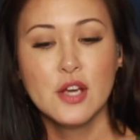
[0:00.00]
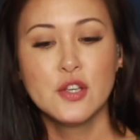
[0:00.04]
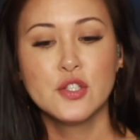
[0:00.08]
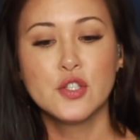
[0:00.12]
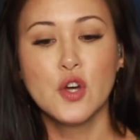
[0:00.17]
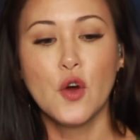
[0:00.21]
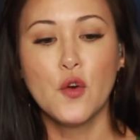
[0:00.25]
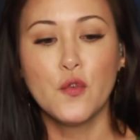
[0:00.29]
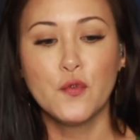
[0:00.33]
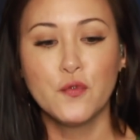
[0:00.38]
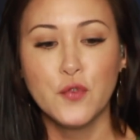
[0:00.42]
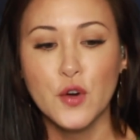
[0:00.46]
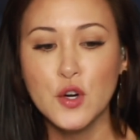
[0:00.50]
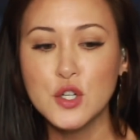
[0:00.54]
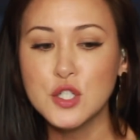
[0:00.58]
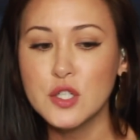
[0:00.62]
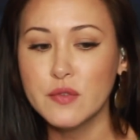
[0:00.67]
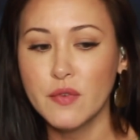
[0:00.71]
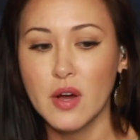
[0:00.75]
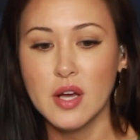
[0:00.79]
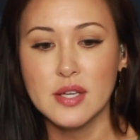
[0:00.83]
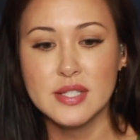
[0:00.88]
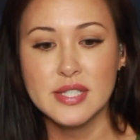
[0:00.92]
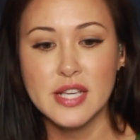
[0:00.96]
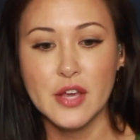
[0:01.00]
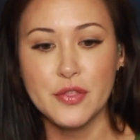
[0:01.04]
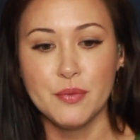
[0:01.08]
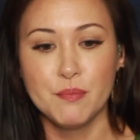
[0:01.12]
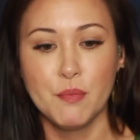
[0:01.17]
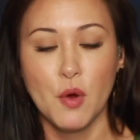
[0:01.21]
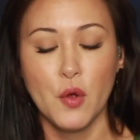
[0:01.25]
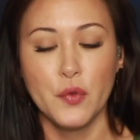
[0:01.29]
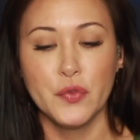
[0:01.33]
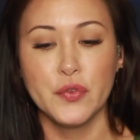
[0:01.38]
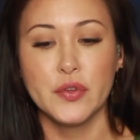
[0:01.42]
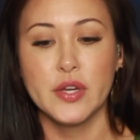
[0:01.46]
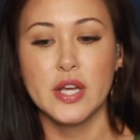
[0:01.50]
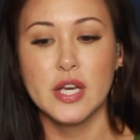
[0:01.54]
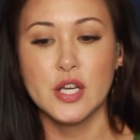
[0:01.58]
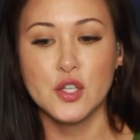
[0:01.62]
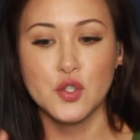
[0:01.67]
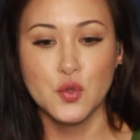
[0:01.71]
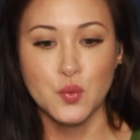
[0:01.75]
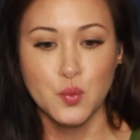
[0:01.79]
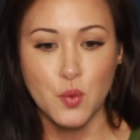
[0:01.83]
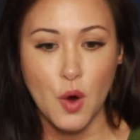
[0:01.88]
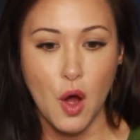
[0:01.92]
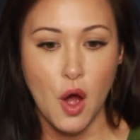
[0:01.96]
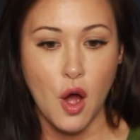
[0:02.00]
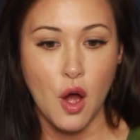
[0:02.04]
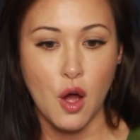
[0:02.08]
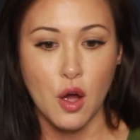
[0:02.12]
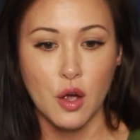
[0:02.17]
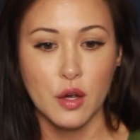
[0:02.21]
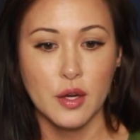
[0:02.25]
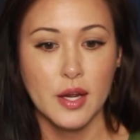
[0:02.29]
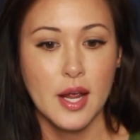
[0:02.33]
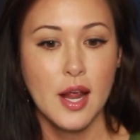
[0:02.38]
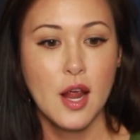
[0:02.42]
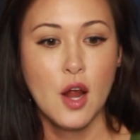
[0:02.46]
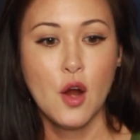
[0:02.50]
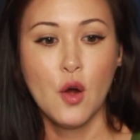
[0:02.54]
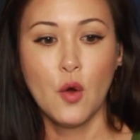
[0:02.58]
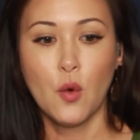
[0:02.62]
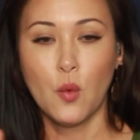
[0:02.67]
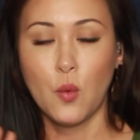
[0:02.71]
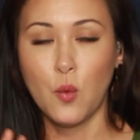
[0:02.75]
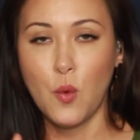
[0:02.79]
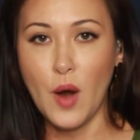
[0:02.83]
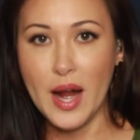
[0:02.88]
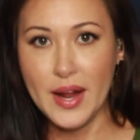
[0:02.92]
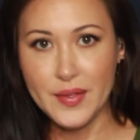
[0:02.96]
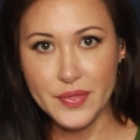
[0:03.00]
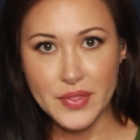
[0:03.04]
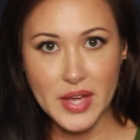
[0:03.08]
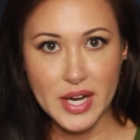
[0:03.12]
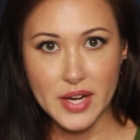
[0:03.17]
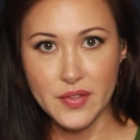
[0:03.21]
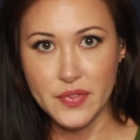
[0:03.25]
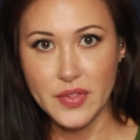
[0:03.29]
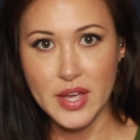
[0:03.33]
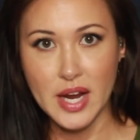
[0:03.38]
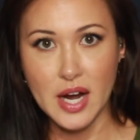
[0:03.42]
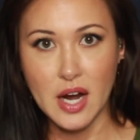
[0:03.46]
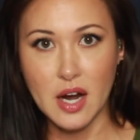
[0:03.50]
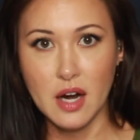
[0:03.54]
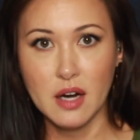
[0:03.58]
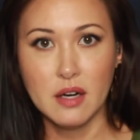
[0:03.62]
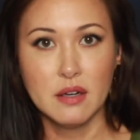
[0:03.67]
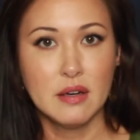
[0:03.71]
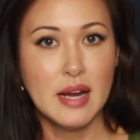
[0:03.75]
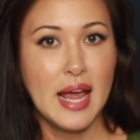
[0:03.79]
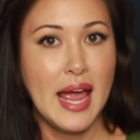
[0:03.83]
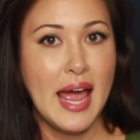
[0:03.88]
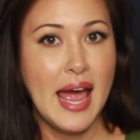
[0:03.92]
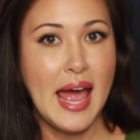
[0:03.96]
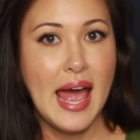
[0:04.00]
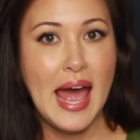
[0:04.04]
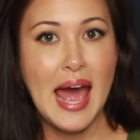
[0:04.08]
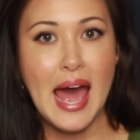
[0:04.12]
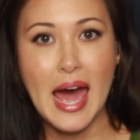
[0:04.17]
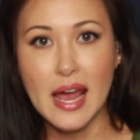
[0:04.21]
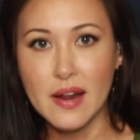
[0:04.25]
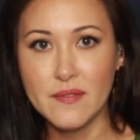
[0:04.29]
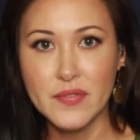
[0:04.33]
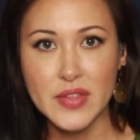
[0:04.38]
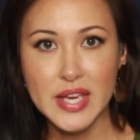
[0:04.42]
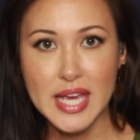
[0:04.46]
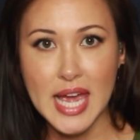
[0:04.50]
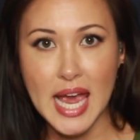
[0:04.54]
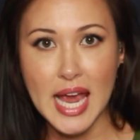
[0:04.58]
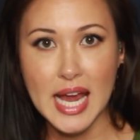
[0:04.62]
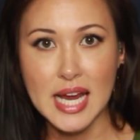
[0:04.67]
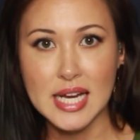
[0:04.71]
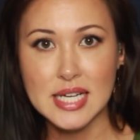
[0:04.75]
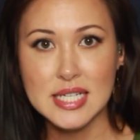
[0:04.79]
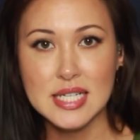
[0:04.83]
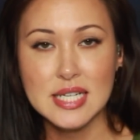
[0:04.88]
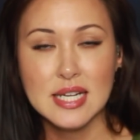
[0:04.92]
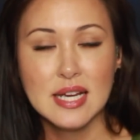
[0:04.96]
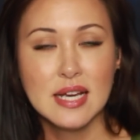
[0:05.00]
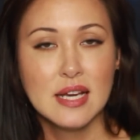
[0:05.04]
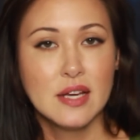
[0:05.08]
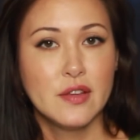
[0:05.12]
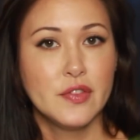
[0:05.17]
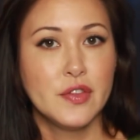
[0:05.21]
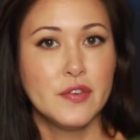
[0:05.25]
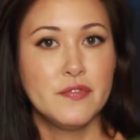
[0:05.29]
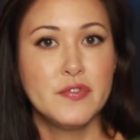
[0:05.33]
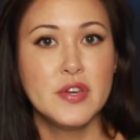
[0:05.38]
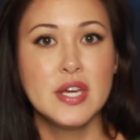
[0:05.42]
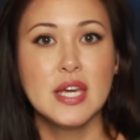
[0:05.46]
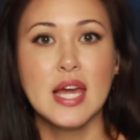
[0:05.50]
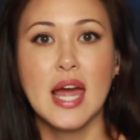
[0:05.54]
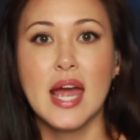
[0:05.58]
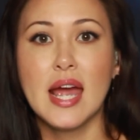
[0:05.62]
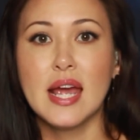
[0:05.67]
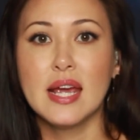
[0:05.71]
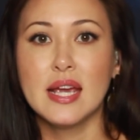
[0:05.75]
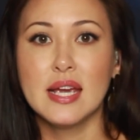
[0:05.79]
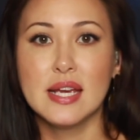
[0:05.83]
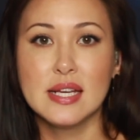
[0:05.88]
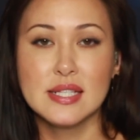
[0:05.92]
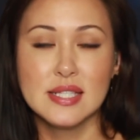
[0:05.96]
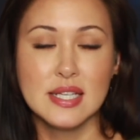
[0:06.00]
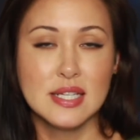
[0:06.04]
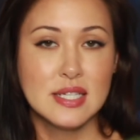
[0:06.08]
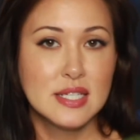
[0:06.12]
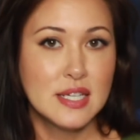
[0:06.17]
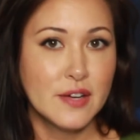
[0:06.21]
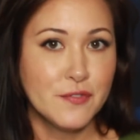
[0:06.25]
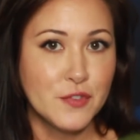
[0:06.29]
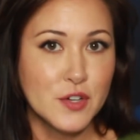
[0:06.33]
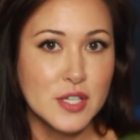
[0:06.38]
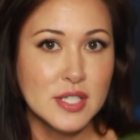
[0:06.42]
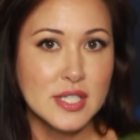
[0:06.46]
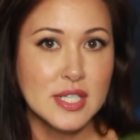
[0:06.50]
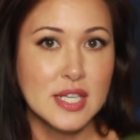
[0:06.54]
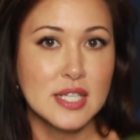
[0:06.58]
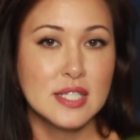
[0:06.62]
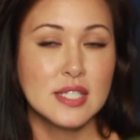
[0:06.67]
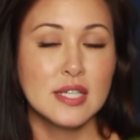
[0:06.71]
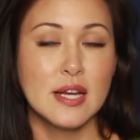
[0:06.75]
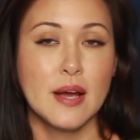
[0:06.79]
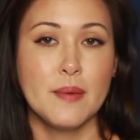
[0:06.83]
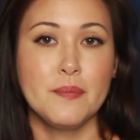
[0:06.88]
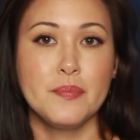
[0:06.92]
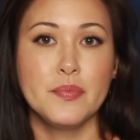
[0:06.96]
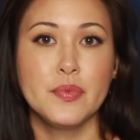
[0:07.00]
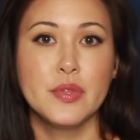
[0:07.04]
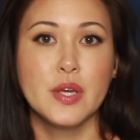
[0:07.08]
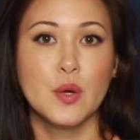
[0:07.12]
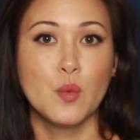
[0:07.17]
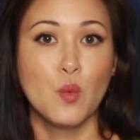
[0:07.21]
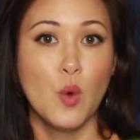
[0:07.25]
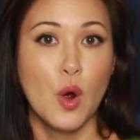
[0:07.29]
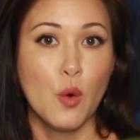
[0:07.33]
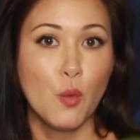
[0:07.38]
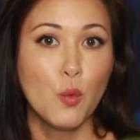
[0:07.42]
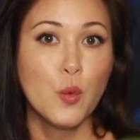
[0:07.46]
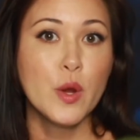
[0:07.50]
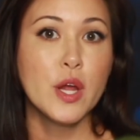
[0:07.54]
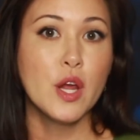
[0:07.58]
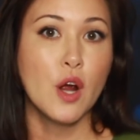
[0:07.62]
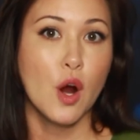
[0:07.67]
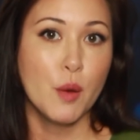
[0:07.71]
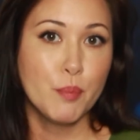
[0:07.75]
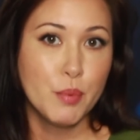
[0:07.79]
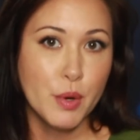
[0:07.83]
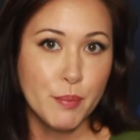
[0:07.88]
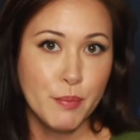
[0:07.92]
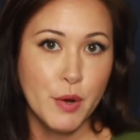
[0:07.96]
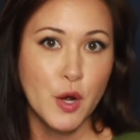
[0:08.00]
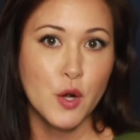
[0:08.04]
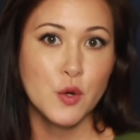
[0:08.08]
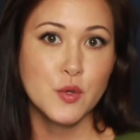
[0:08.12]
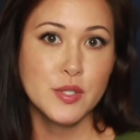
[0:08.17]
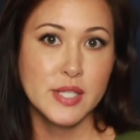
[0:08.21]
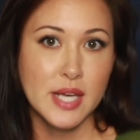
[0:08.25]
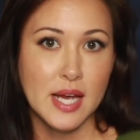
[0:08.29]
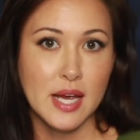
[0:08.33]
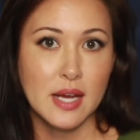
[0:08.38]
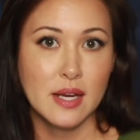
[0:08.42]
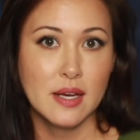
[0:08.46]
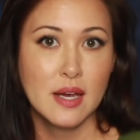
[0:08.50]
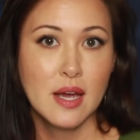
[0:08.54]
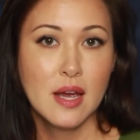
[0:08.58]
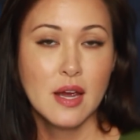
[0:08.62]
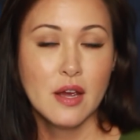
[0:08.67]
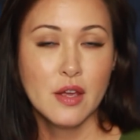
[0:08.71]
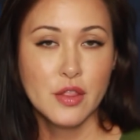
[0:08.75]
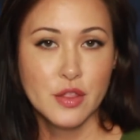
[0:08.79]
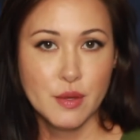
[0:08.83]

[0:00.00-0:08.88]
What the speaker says: So first of all, Seth Moulton is wrong right then and there, out of the gate. The VA is a different system than what we are proposing.